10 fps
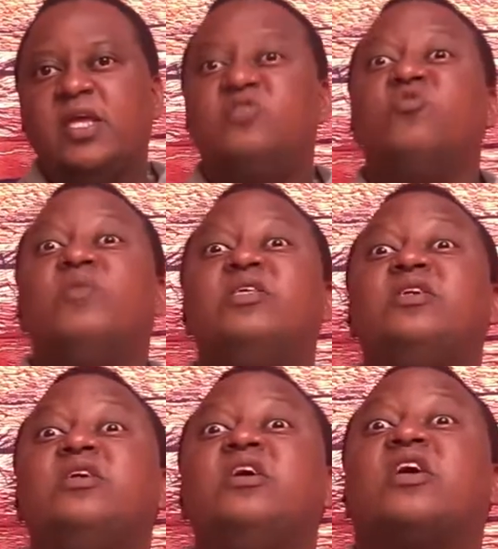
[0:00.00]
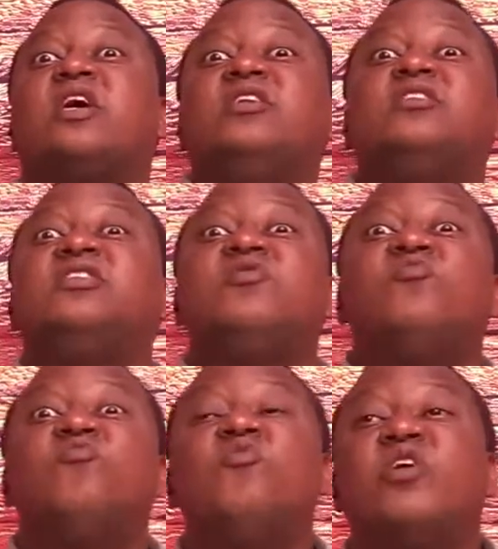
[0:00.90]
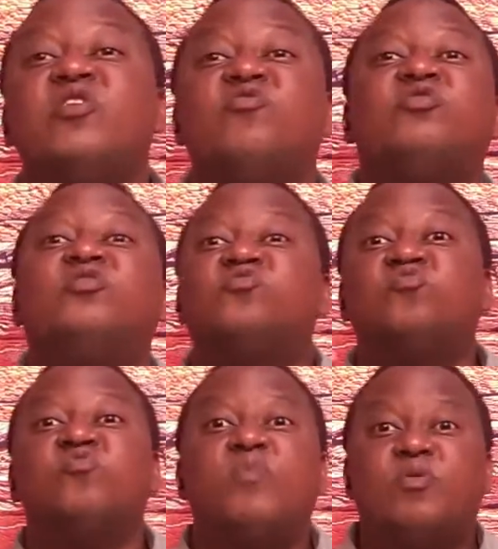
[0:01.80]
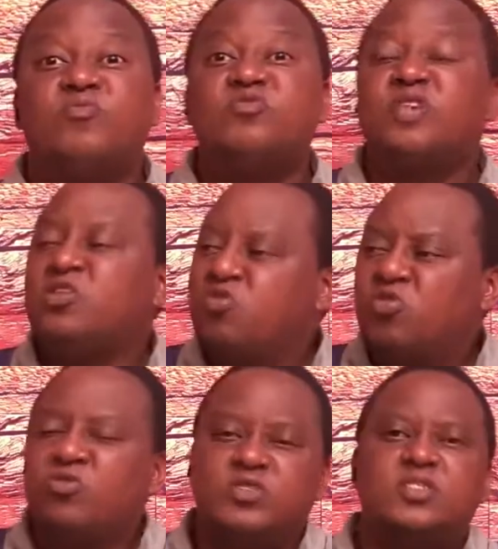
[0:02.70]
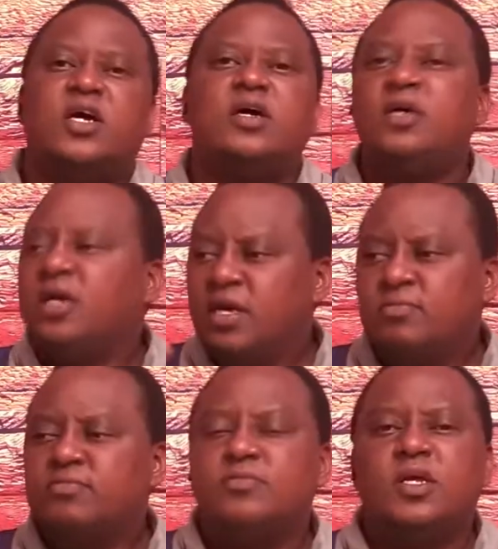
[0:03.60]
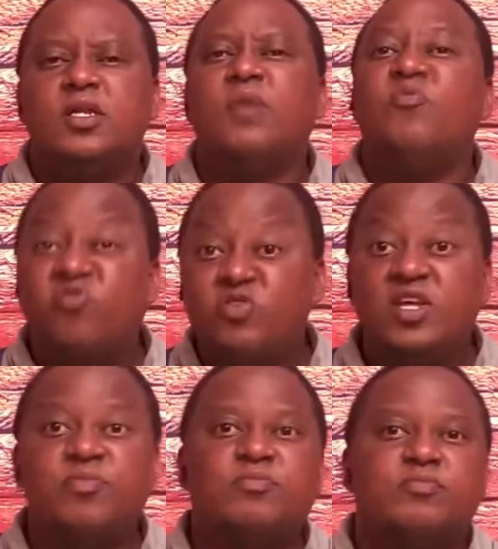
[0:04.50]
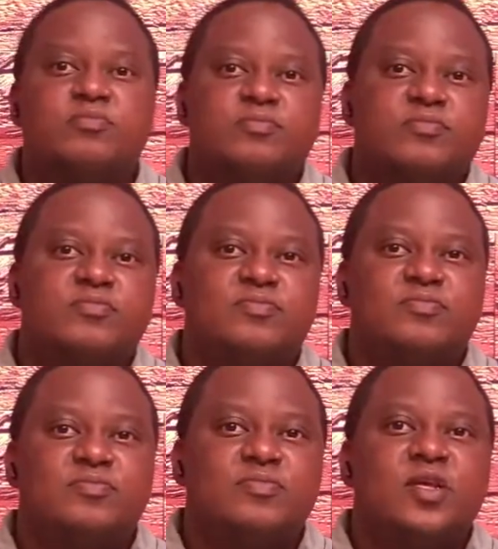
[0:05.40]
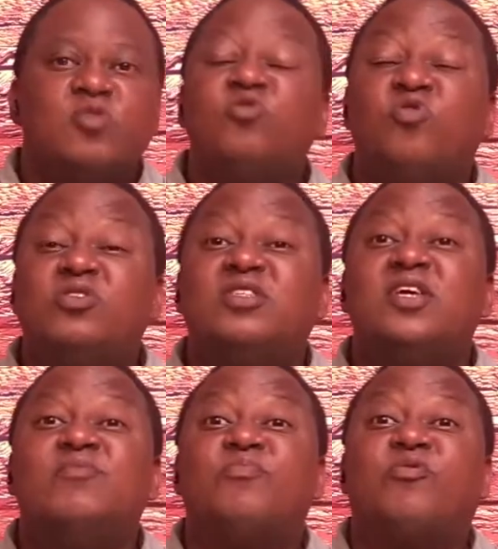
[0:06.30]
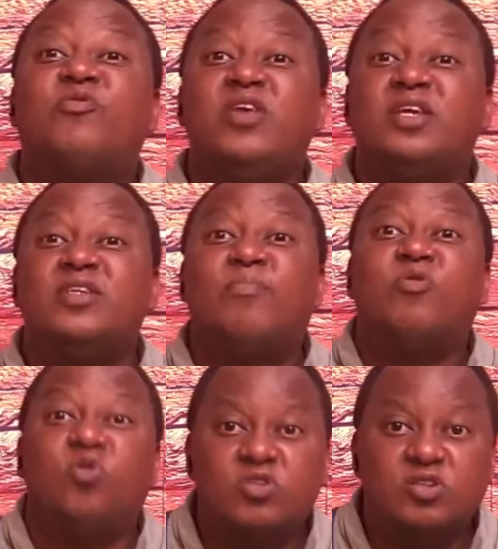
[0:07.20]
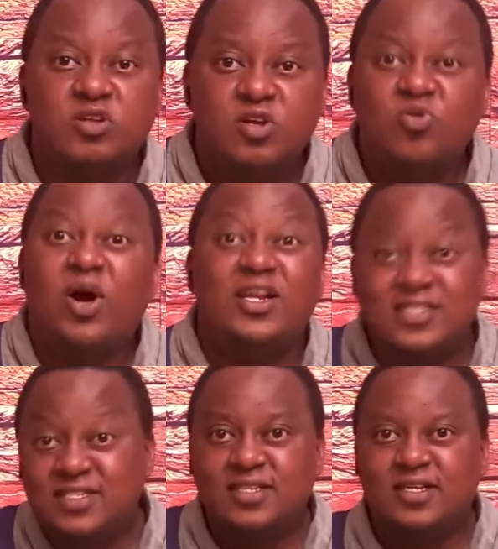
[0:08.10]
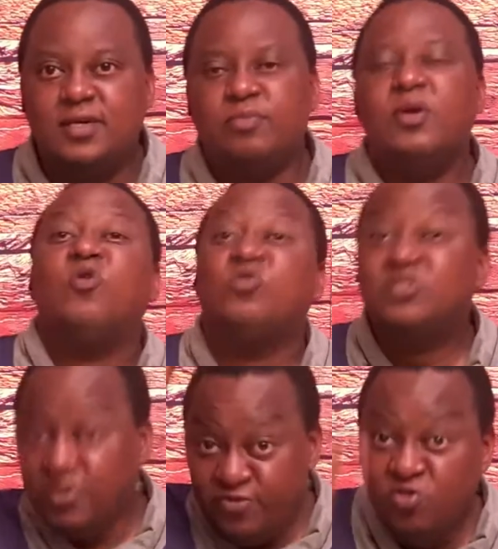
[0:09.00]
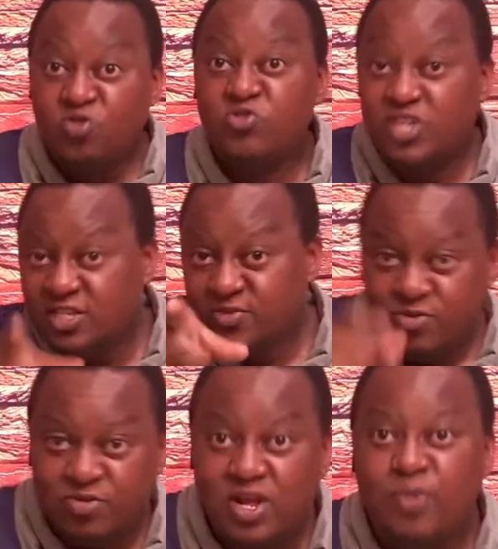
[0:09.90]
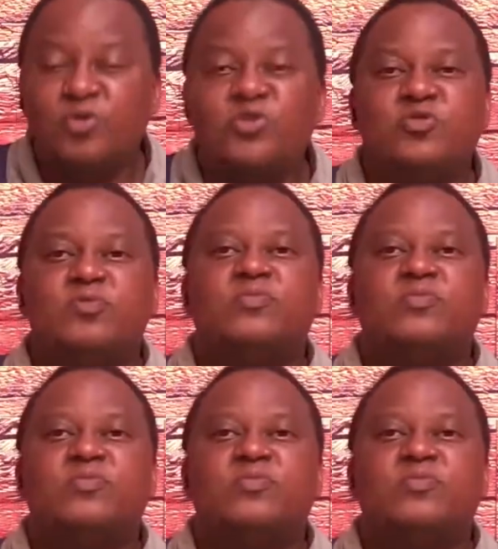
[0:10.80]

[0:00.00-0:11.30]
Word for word: nti omanyi ekkanisa eno gwe ogisumba omusajja oyo namuvuddemu you don't then create a plot to unseat him because if you do judgment will come on you